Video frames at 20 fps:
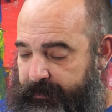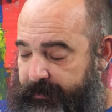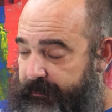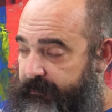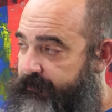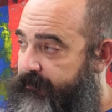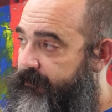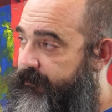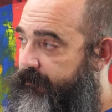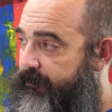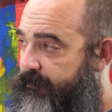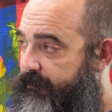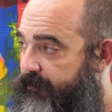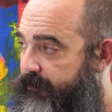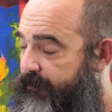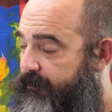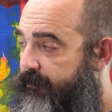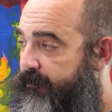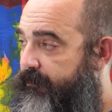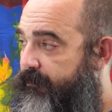
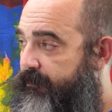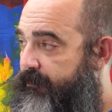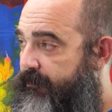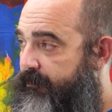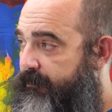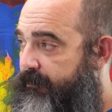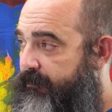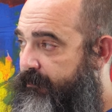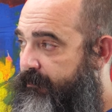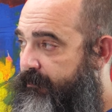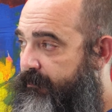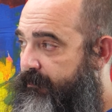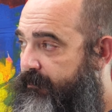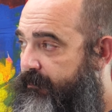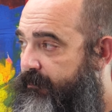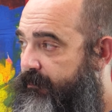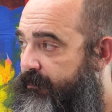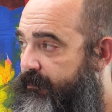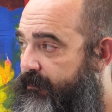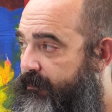
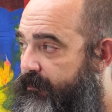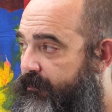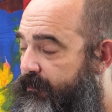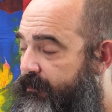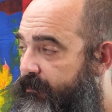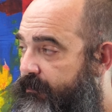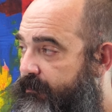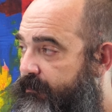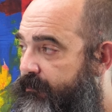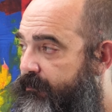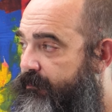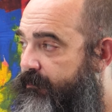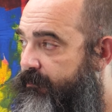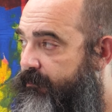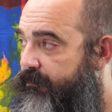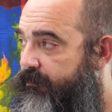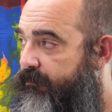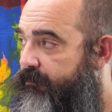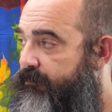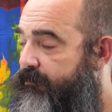
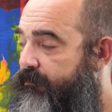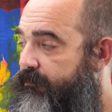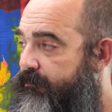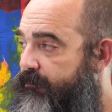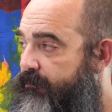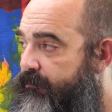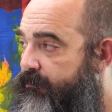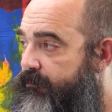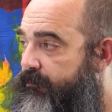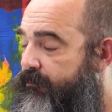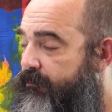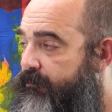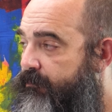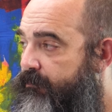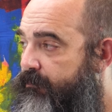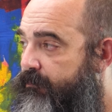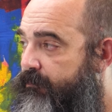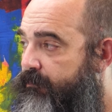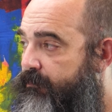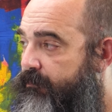
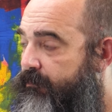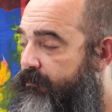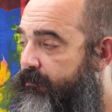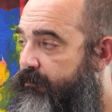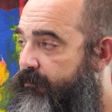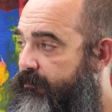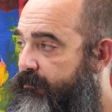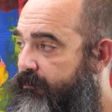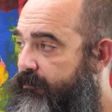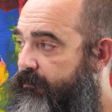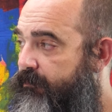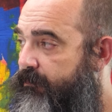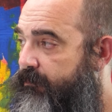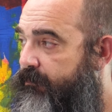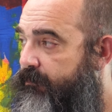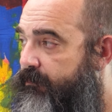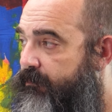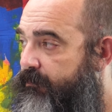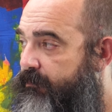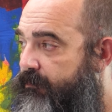
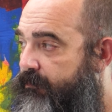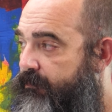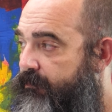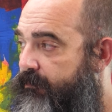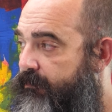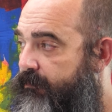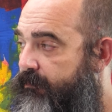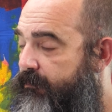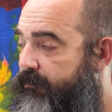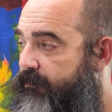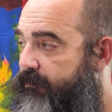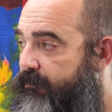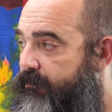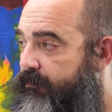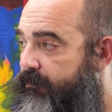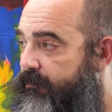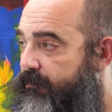The person shown says nothing.